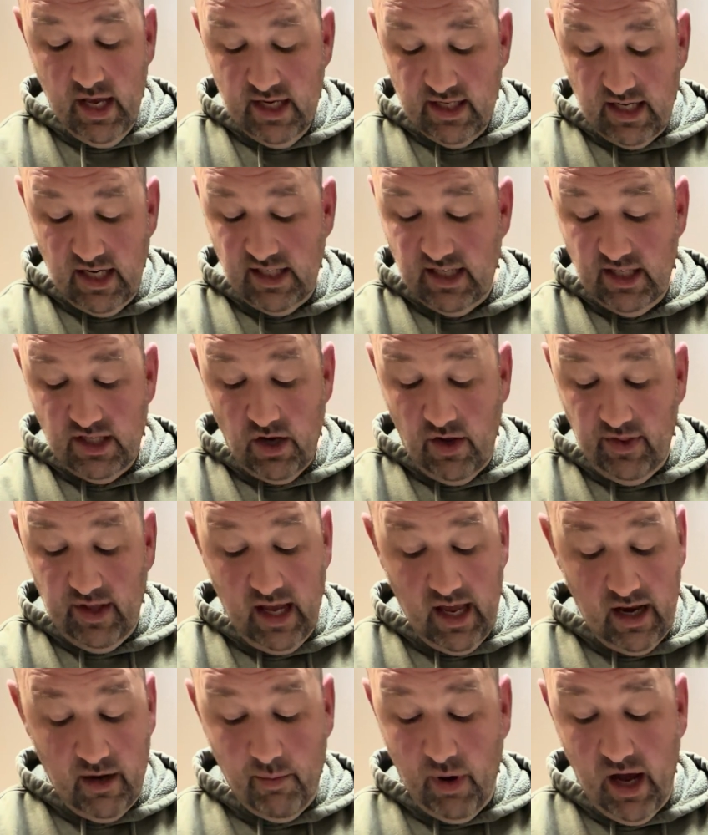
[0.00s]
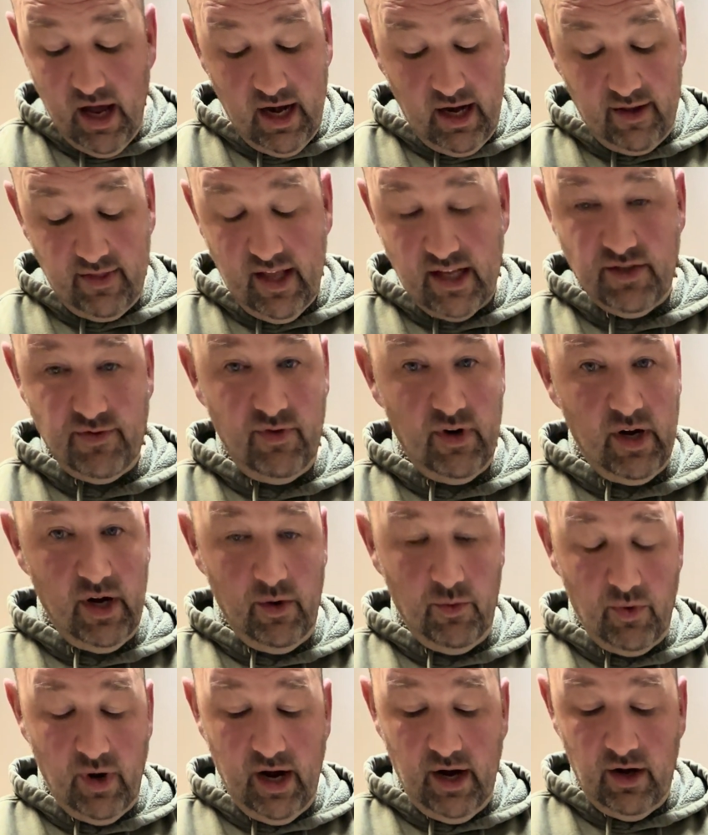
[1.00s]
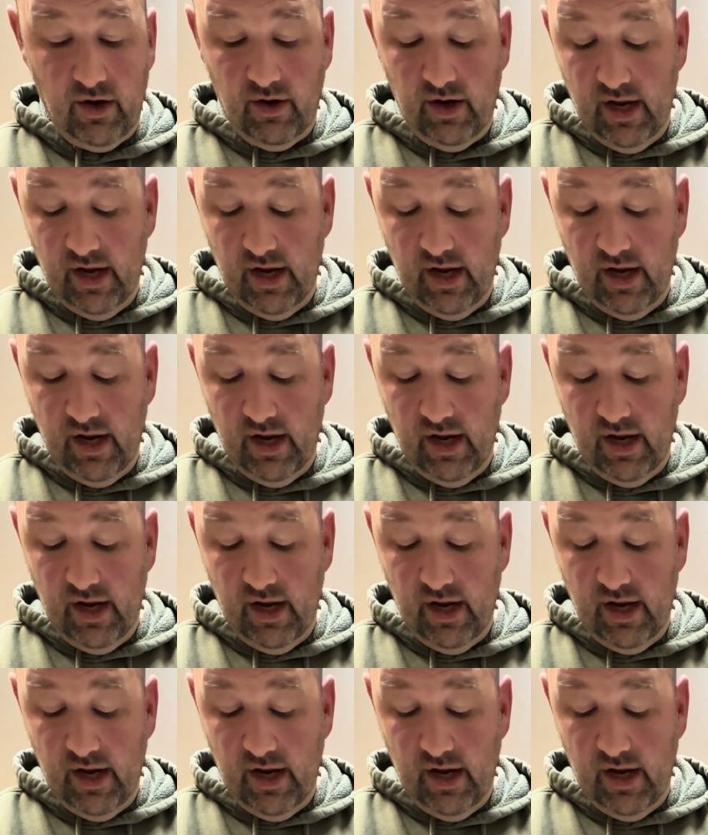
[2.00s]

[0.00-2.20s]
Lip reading: Since he's on the antibiotic, that's very rare,